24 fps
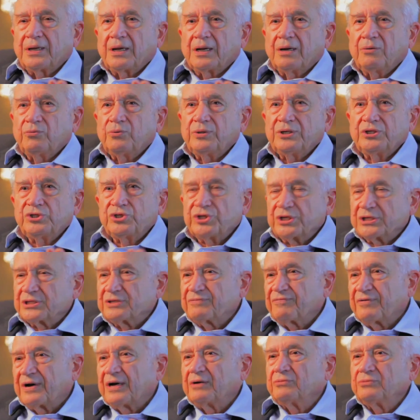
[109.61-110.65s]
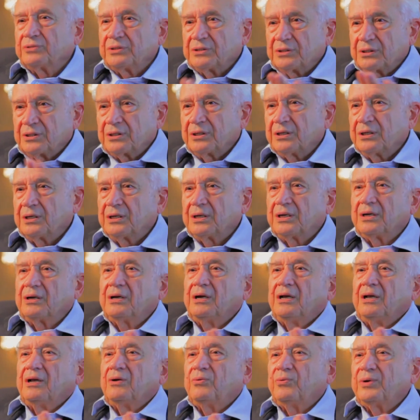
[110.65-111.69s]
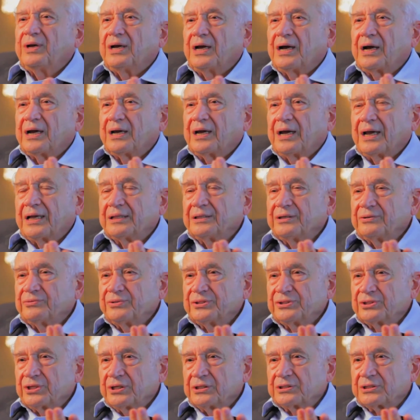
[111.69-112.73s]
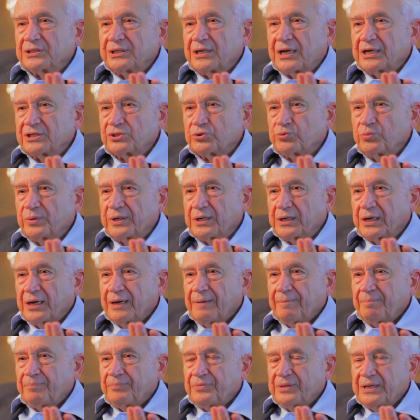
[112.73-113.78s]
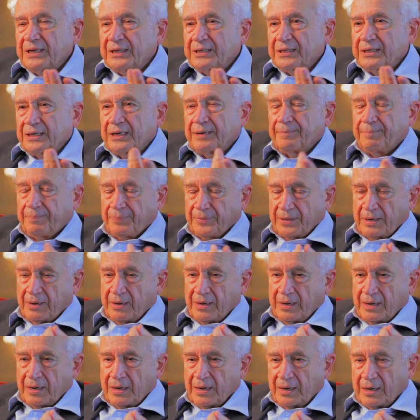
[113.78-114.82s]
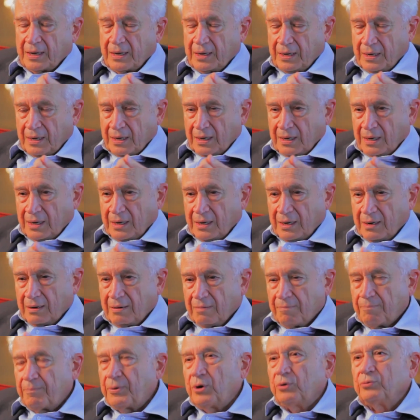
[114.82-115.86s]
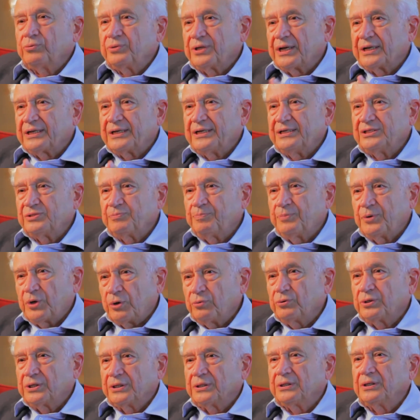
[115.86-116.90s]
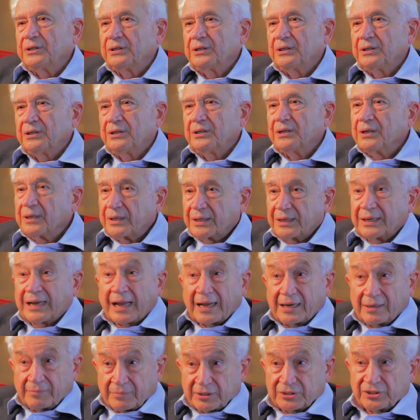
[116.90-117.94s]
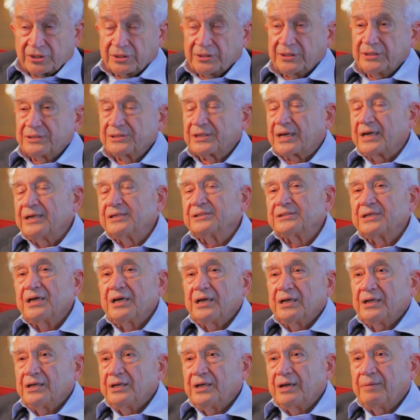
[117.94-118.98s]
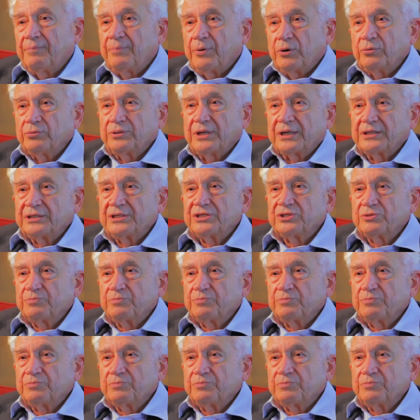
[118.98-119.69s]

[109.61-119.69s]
we just found, uh, we, I had the results last week, that um, a bone that is broken in animals in this case, a bone that is